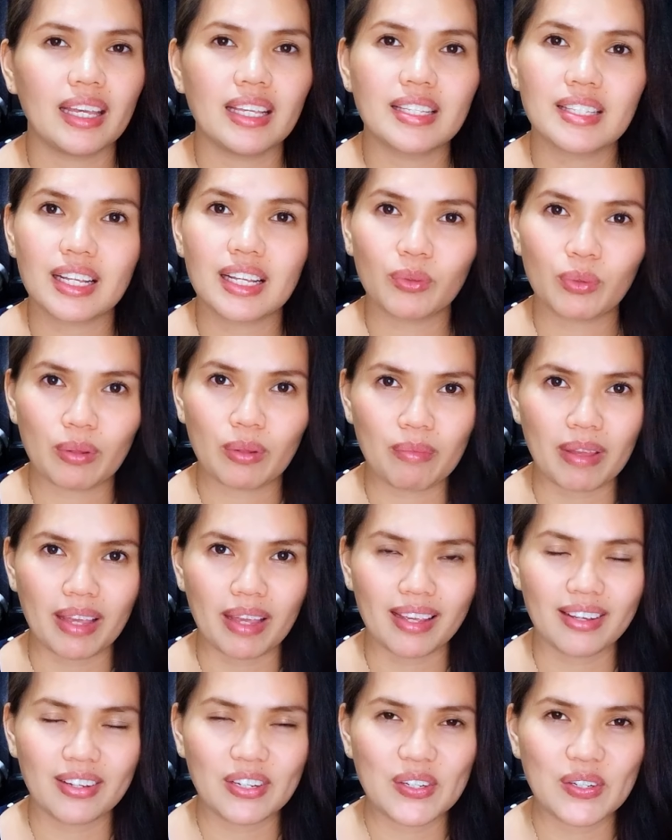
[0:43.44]
is not with
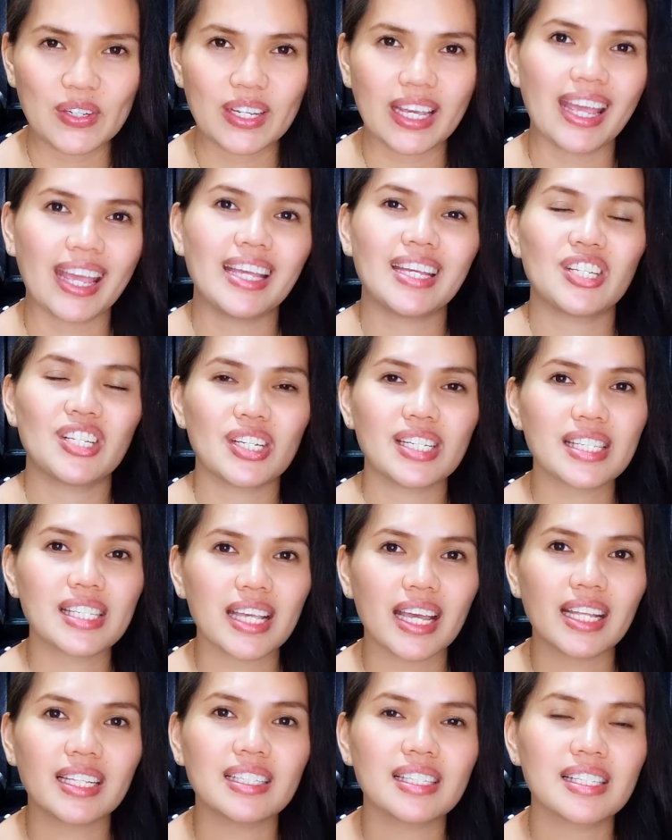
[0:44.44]
me, okay? He just
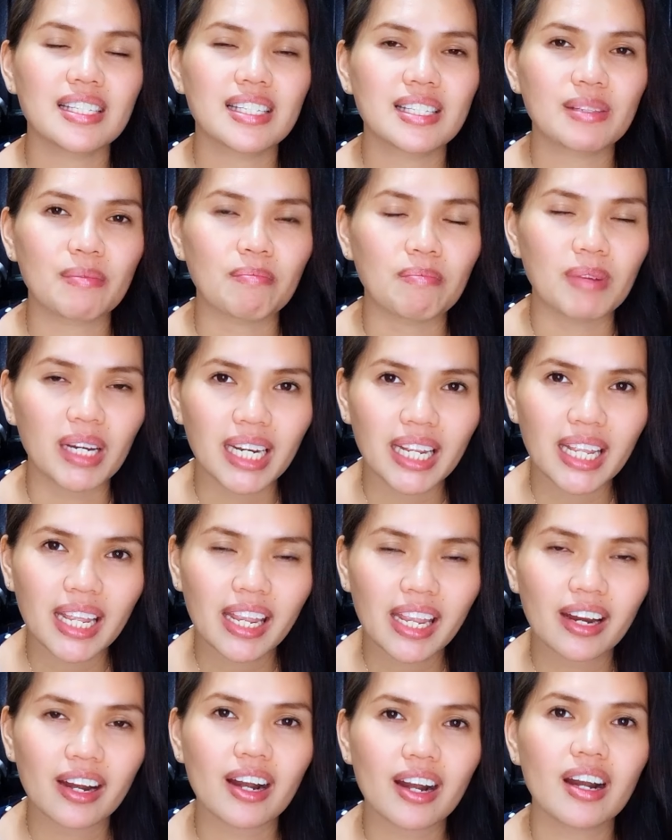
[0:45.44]
sends money
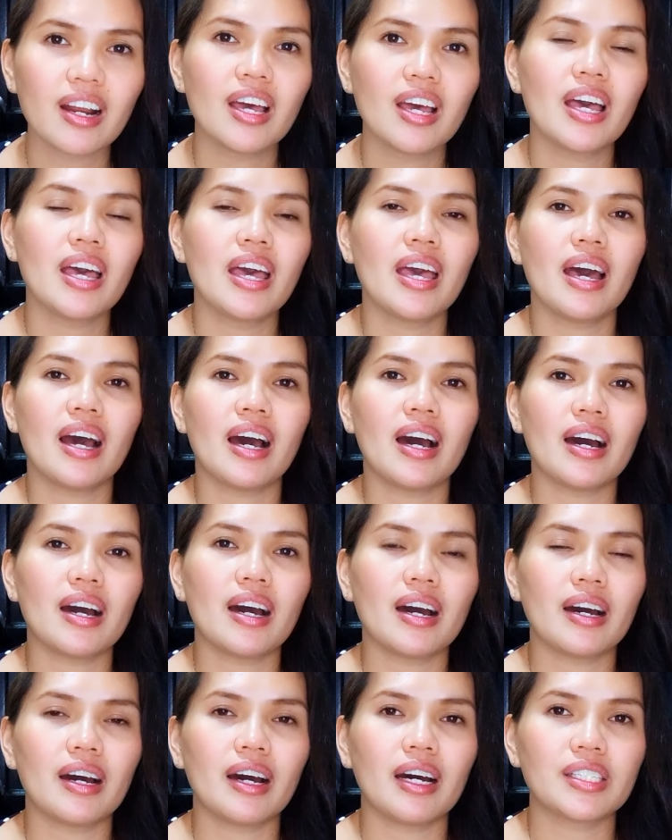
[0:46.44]
here,
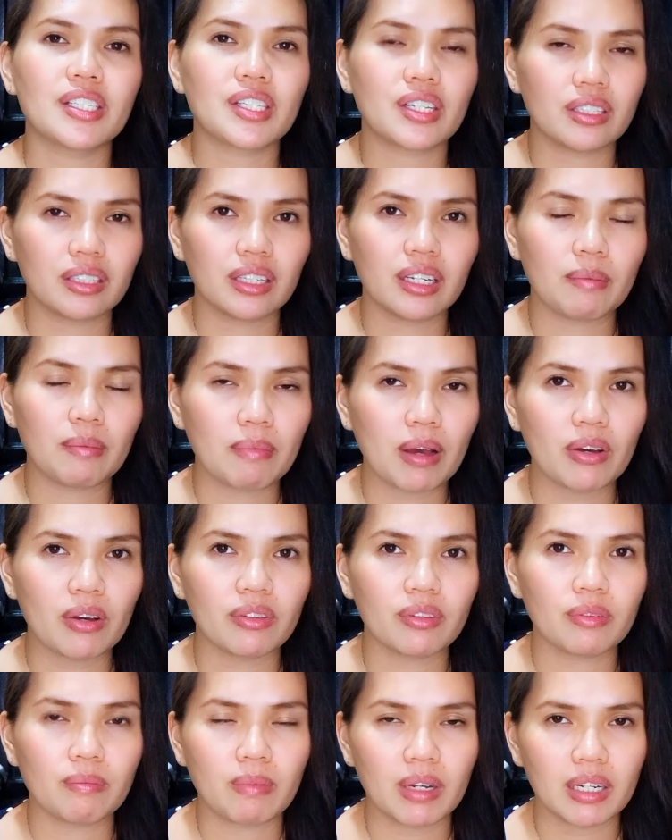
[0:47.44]
a certain
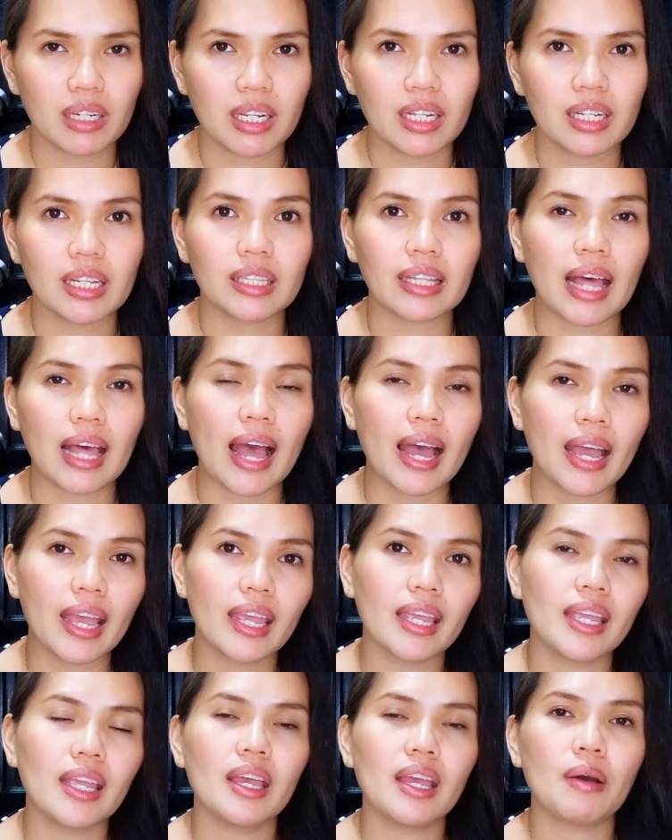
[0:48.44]
amount of money that
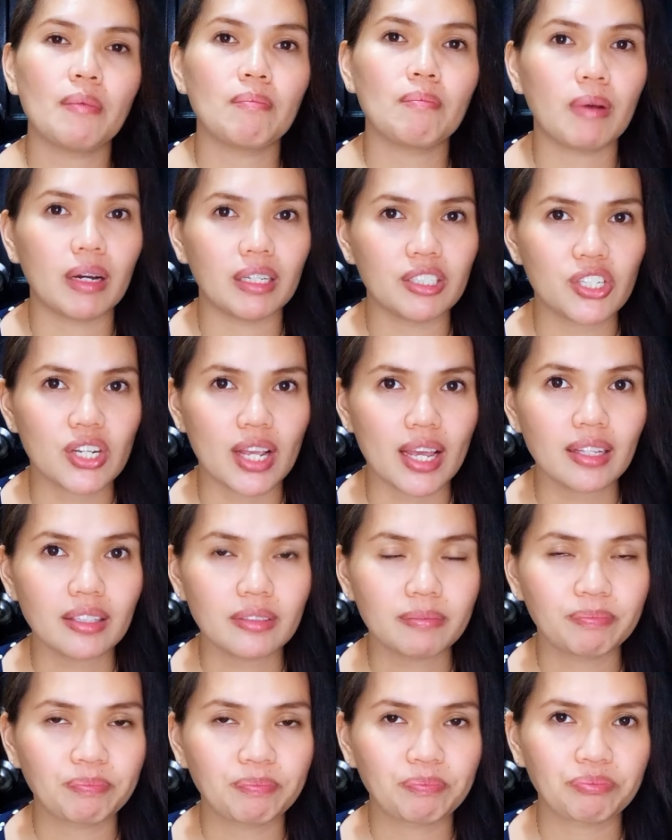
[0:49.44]
I budget,
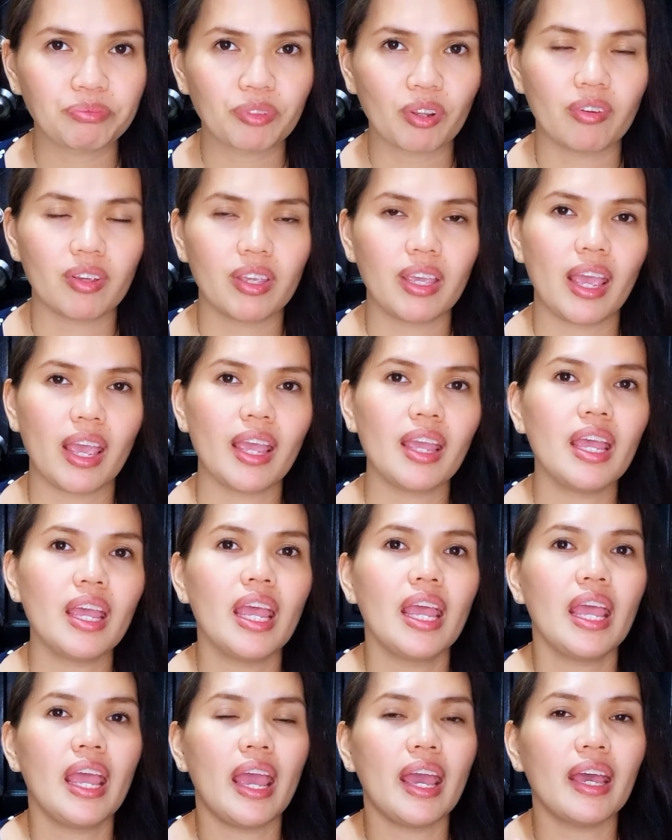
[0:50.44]
okay?
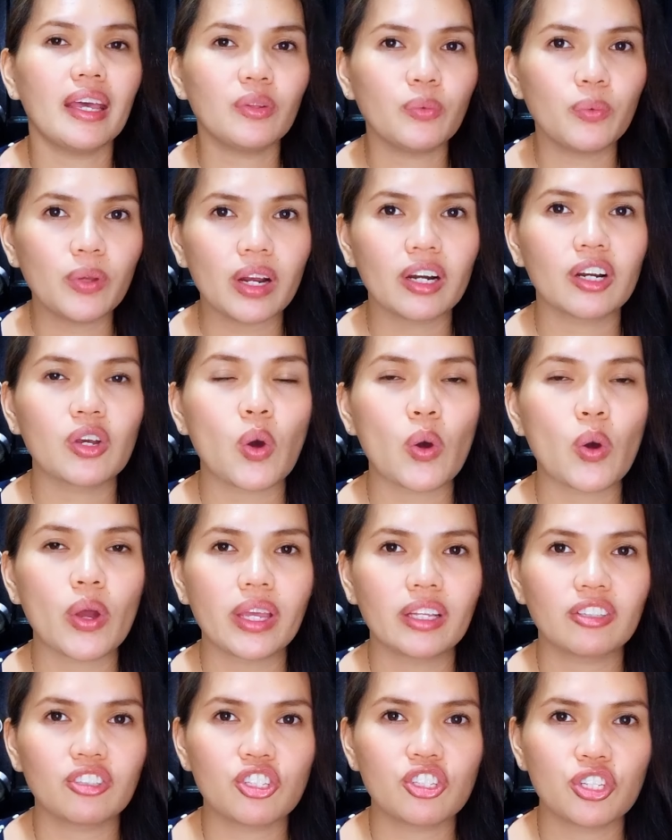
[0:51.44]
And we are
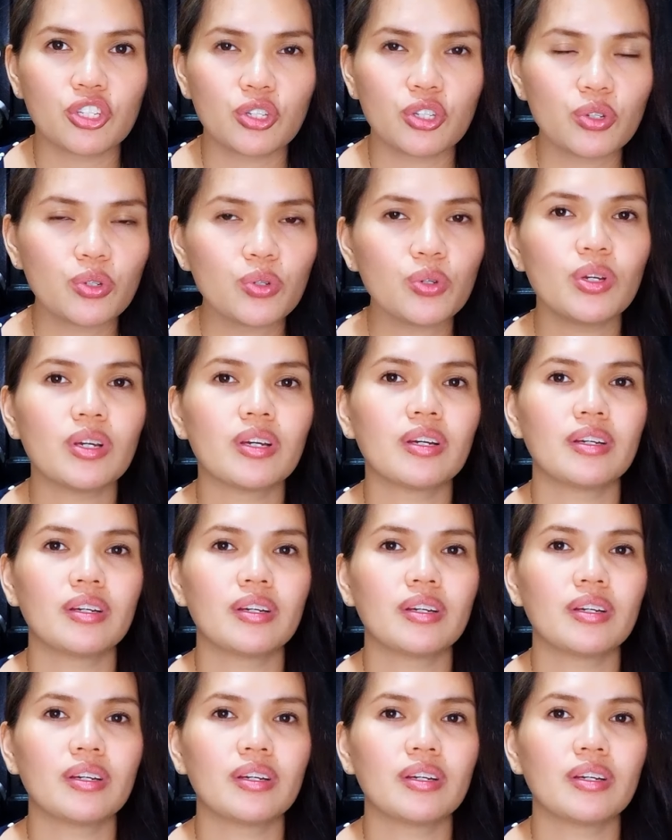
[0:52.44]
going to